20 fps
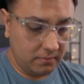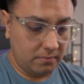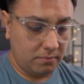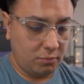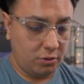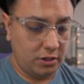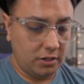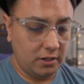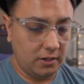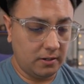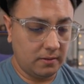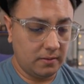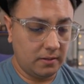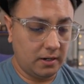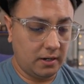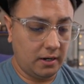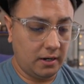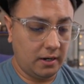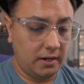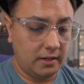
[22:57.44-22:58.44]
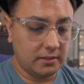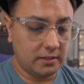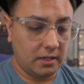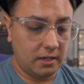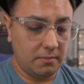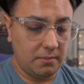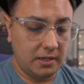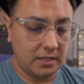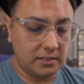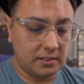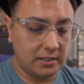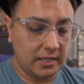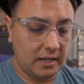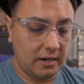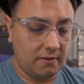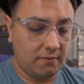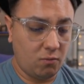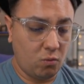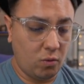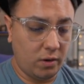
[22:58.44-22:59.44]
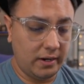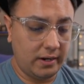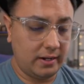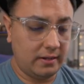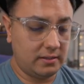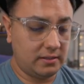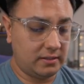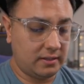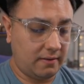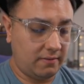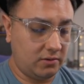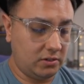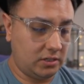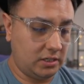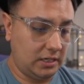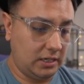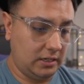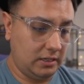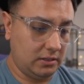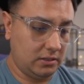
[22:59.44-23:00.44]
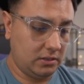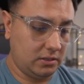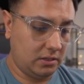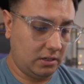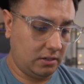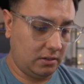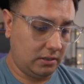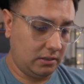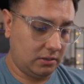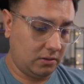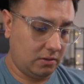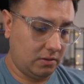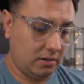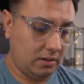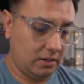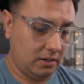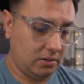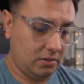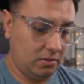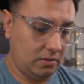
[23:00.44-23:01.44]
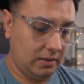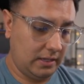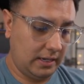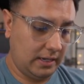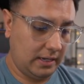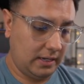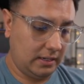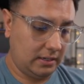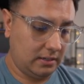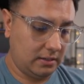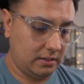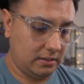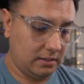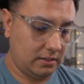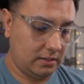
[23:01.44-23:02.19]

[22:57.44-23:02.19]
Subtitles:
Pretty good. It's going to be a set of 1 out of 17. So let's go ahead and do that